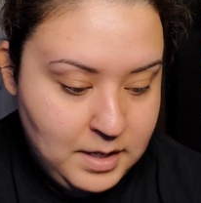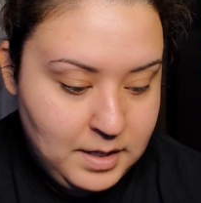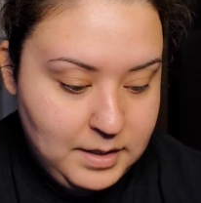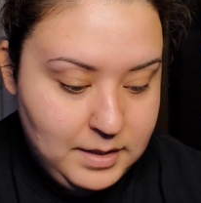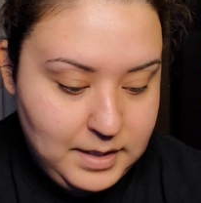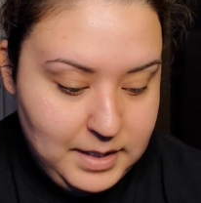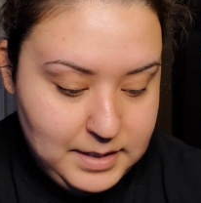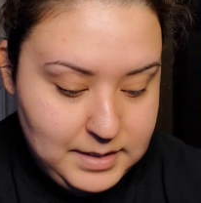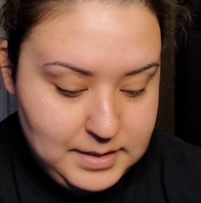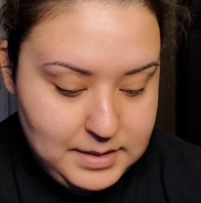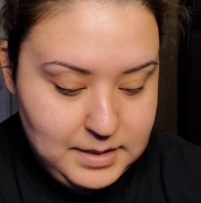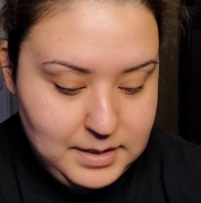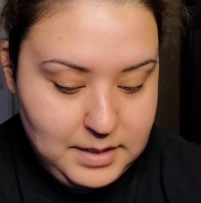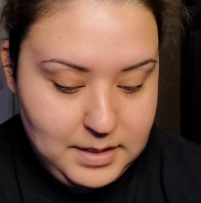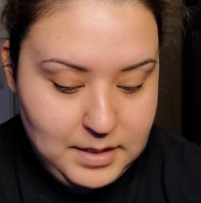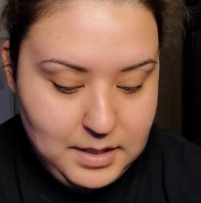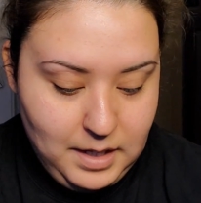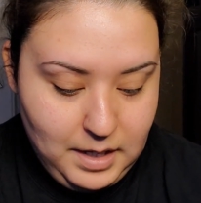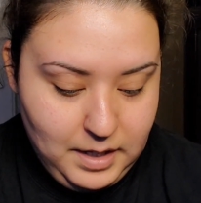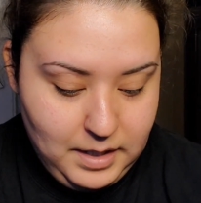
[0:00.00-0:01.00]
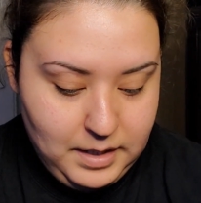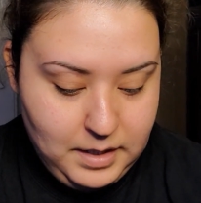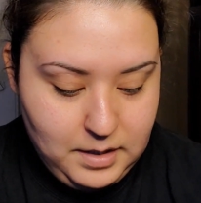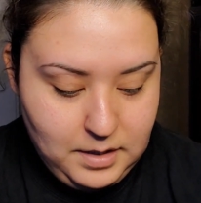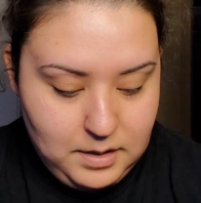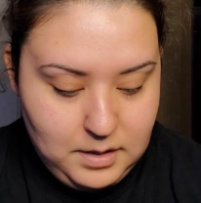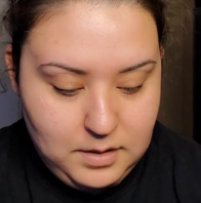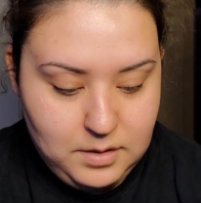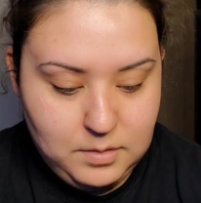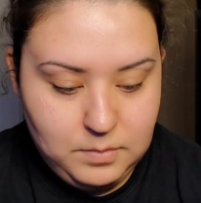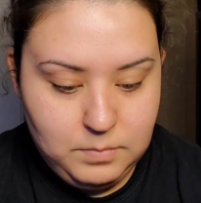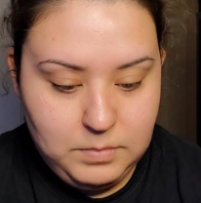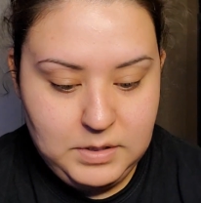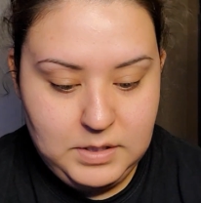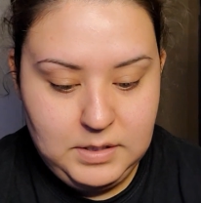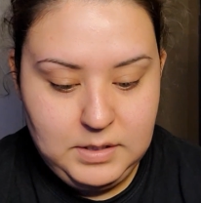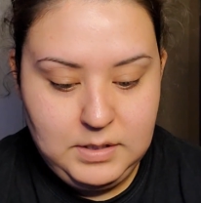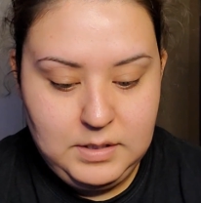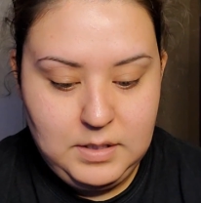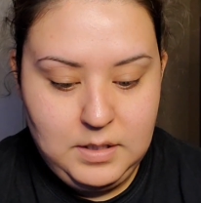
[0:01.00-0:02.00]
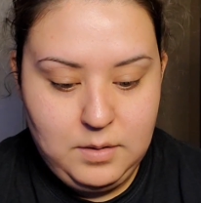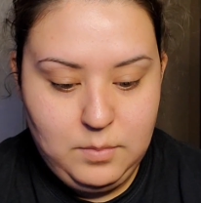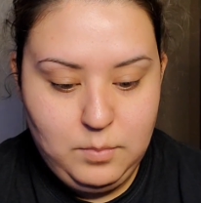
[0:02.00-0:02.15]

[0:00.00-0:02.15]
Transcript: Next thing I got was a